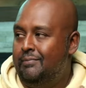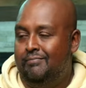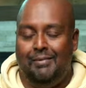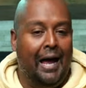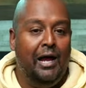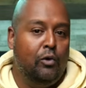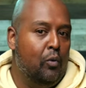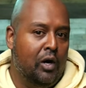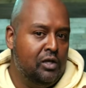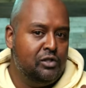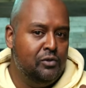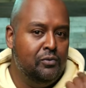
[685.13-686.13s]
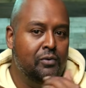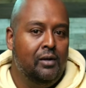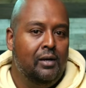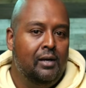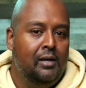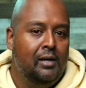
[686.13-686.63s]
Like, I don't want to.
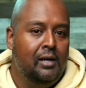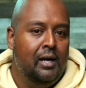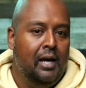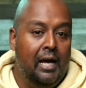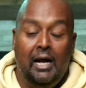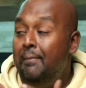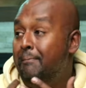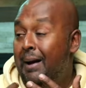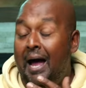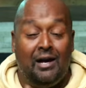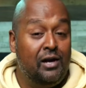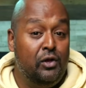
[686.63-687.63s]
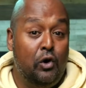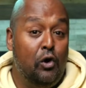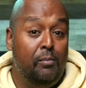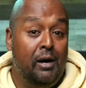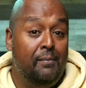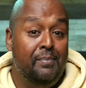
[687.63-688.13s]
And I'm back on the
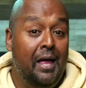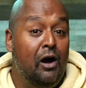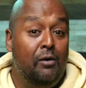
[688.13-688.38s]
home hub